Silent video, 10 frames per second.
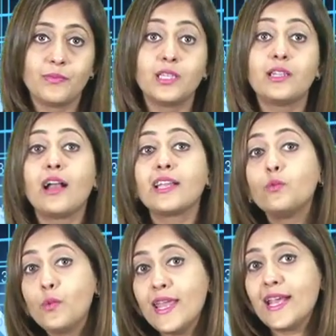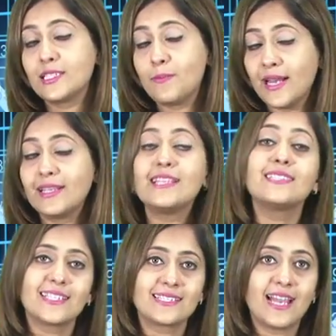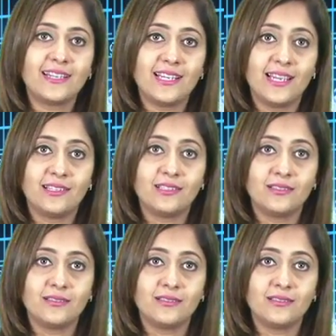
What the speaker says: The target we expect is 698.